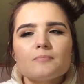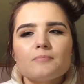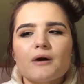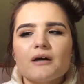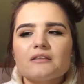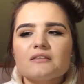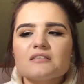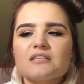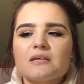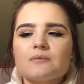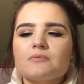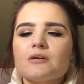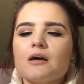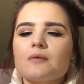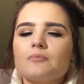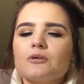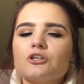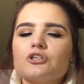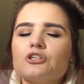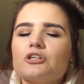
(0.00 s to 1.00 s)
but at the same
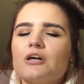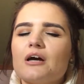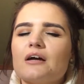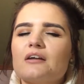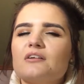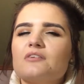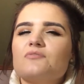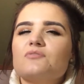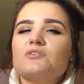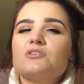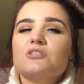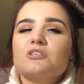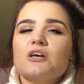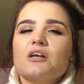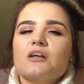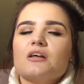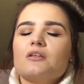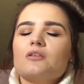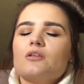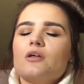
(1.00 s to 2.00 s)
time, like, she kind of
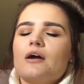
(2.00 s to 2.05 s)
didn't.